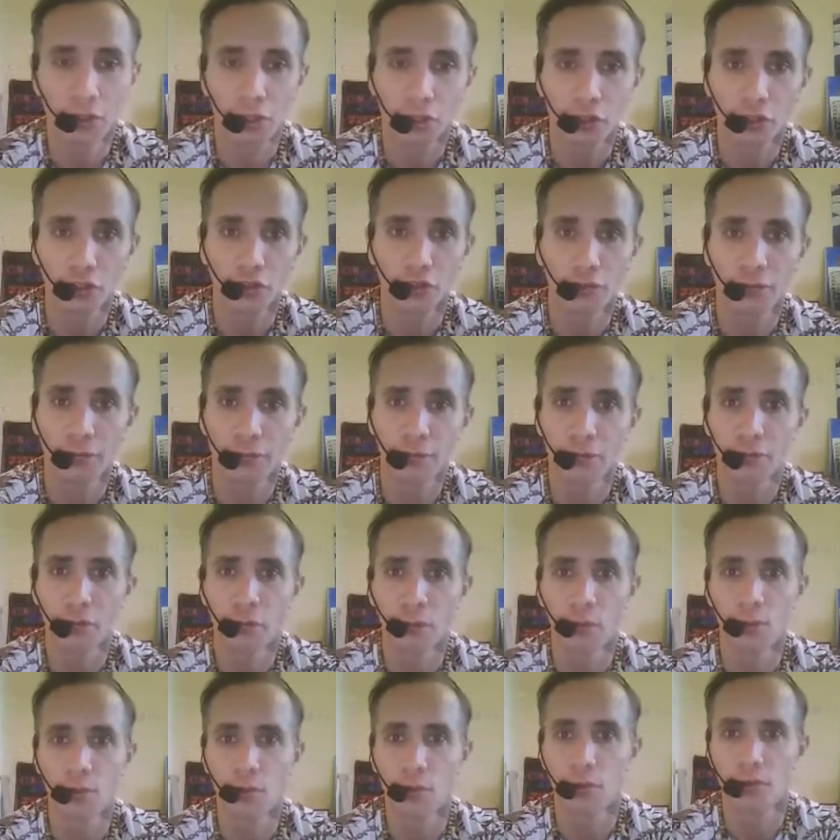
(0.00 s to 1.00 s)
Anyway, we look
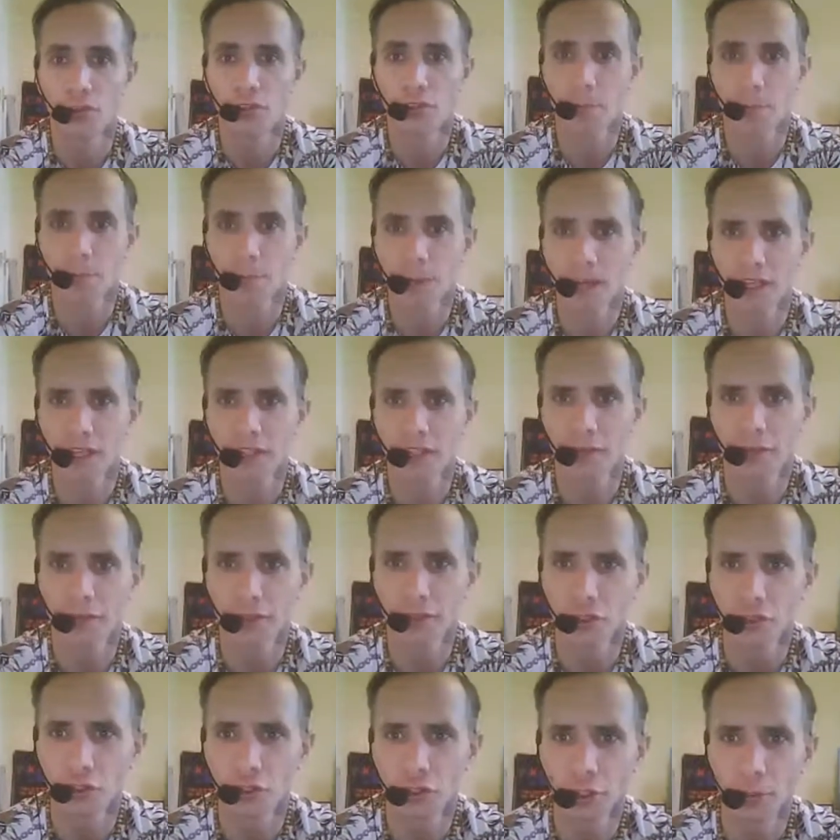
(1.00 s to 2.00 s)
at Good Food Awards,
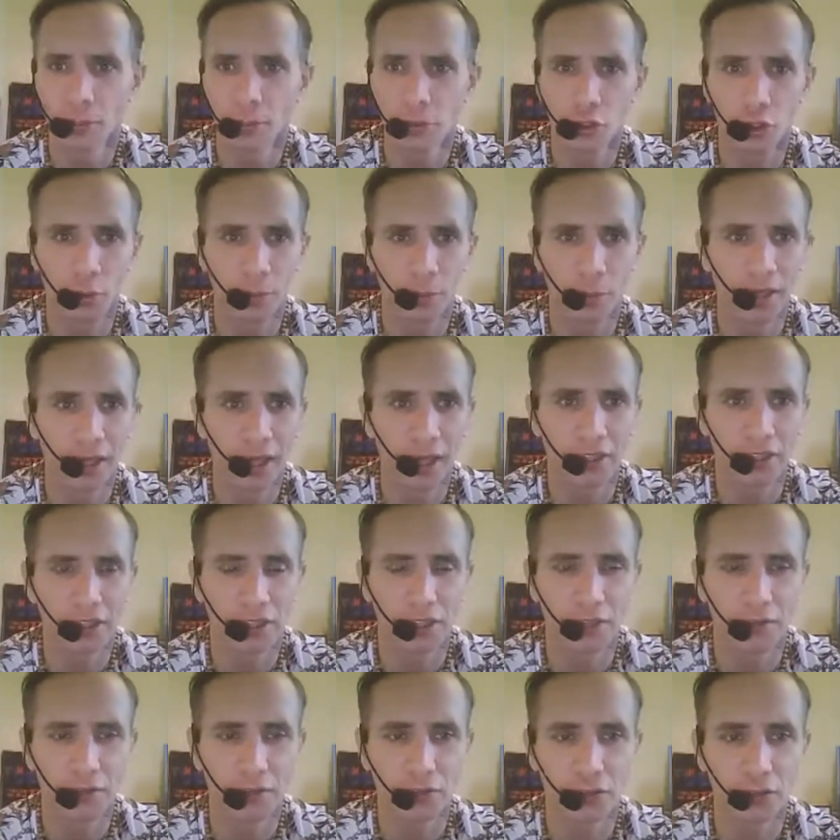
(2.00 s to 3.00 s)
the best fish and chip
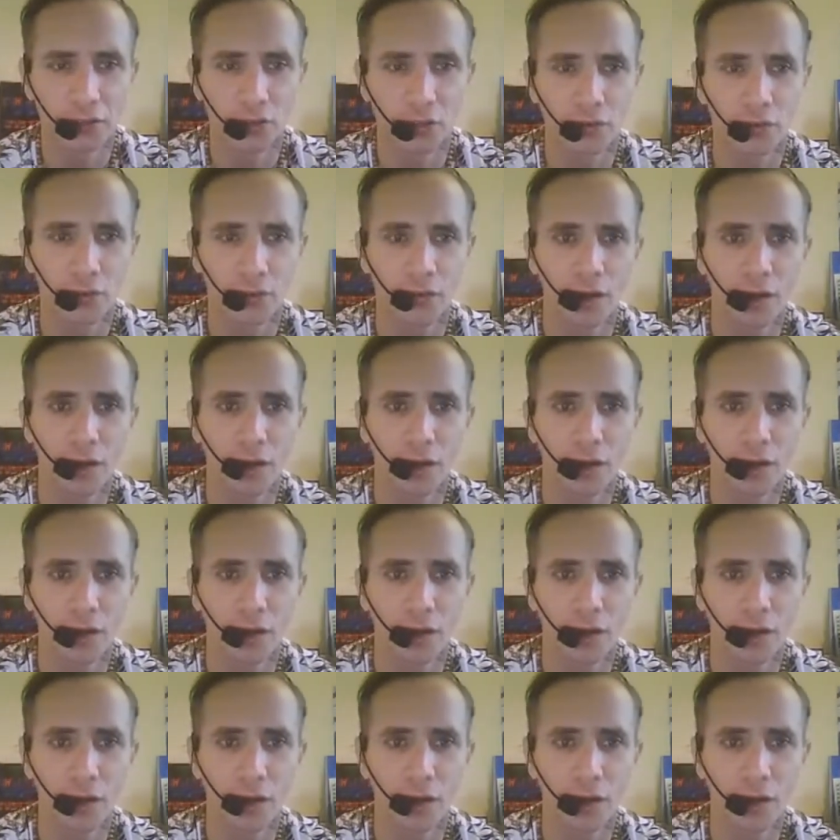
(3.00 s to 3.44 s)
shop in Essex for